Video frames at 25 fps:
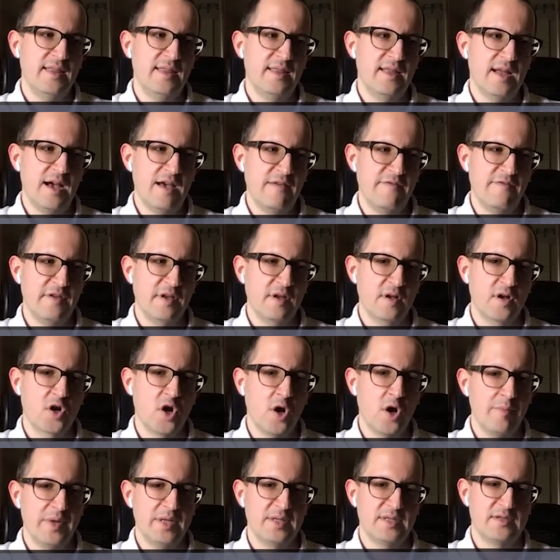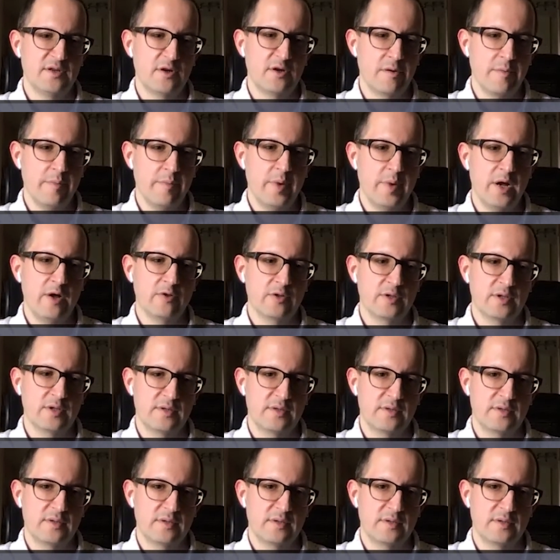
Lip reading: I think comments are about